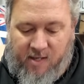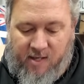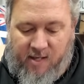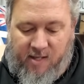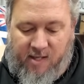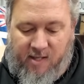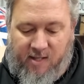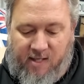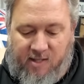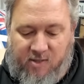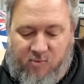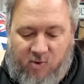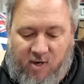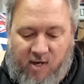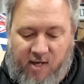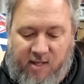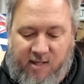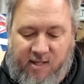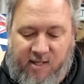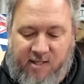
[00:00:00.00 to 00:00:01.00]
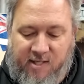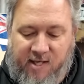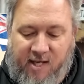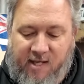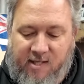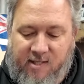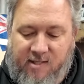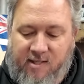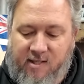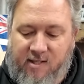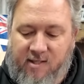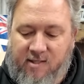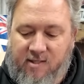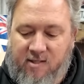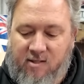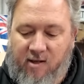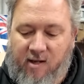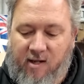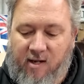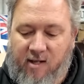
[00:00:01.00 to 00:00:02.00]
And that's why the text is
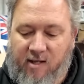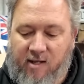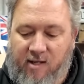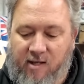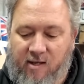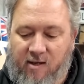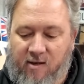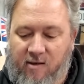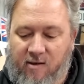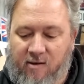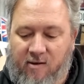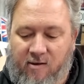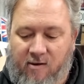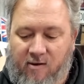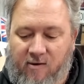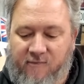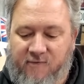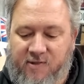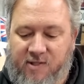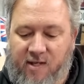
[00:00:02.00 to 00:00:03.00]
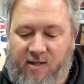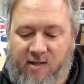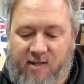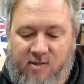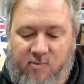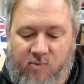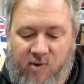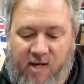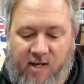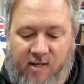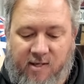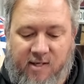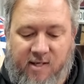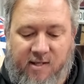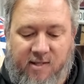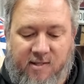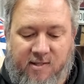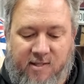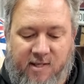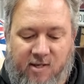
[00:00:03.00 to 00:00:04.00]
slightly offset this way. I
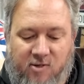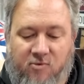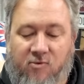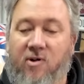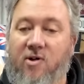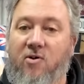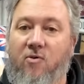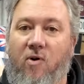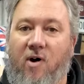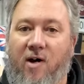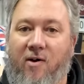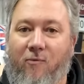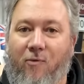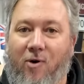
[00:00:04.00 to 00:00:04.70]
didn't center it quite